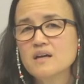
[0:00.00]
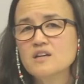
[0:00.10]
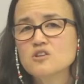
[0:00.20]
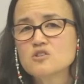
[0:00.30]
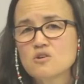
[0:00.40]

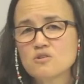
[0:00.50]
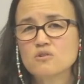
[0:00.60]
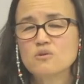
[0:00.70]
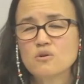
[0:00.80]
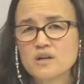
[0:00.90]

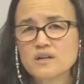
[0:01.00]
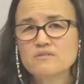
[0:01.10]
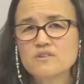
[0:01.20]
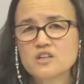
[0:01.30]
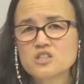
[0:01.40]
internal organ
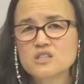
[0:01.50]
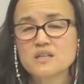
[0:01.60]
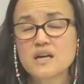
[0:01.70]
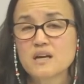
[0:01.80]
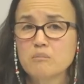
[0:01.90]
function
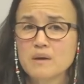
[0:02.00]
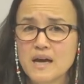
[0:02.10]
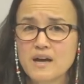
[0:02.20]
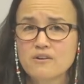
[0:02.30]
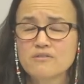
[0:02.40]
like
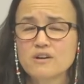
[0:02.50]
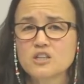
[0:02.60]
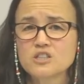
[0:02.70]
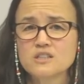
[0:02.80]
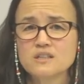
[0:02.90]
bladder
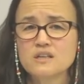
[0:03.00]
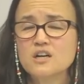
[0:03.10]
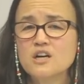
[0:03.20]
function